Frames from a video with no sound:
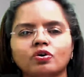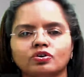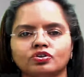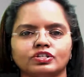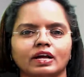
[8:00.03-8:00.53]
to
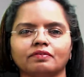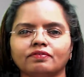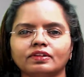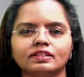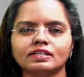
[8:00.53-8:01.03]
share,
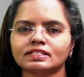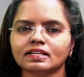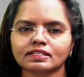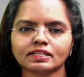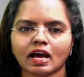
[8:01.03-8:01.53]
this
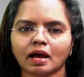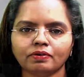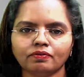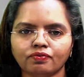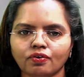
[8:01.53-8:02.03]
doesn't happen
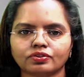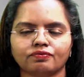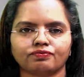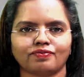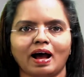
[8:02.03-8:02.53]
for the
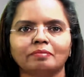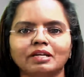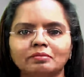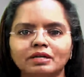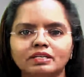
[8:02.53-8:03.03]
family
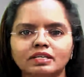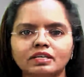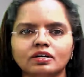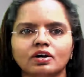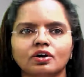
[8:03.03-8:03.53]
meeting
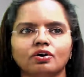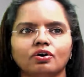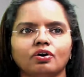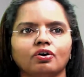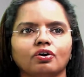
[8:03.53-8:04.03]

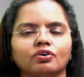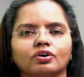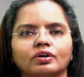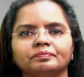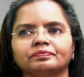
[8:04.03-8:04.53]
or
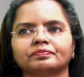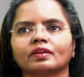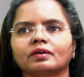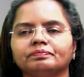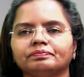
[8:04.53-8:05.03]

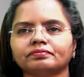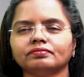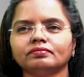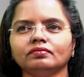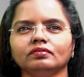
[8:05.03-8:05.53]

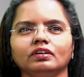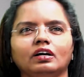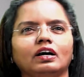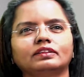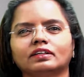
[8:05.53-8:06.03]

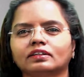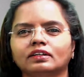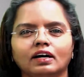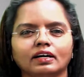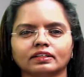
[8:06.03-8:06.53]
other
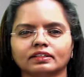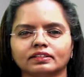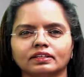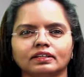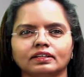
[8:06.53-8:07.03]

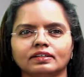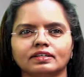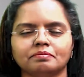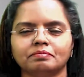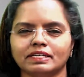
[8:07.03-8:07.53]

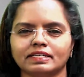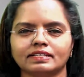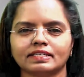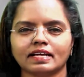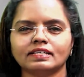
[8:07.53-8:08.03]
meeting
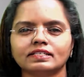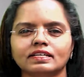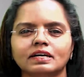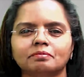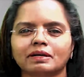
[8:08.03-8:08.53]
settings,
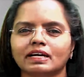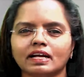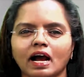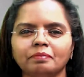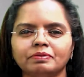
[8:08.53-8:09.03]
but it
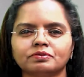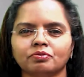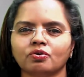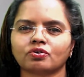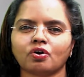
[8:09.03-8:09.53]
happens
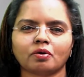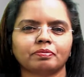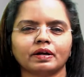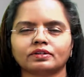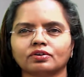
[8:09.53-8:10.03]
more
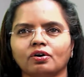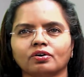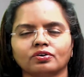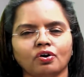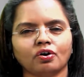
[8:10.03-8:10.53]
corporate or
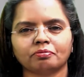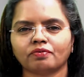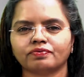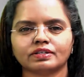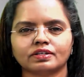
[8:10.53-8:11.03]

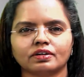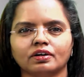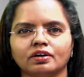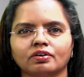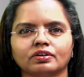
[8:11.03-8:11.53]
non-profit
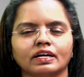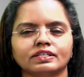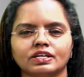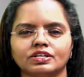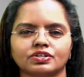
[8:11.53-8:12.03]

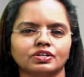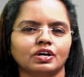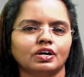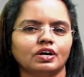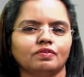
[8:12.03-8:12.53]
organization
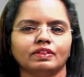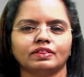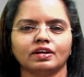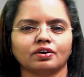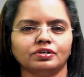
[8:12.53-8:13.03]
when they
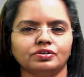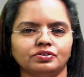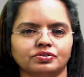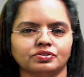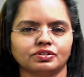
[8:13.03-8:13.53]
are
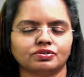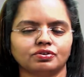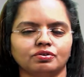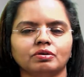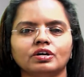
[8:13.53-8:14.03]
using Zoom.
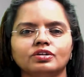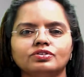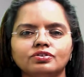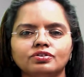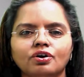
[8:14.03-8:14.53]
Do
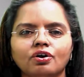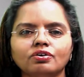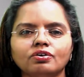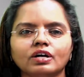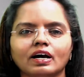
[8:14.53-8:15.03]
not
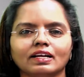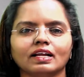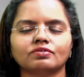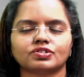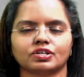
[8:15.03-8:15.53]
allow
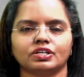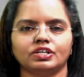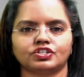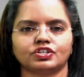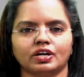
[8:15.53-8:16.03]
screen
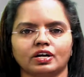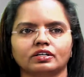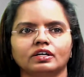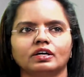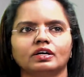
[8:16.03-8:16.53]
share.
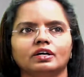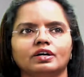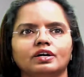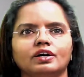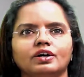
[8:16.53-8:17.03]

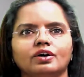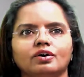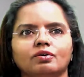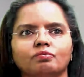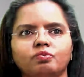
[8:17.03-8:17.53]

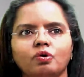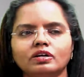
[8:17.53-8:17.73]
What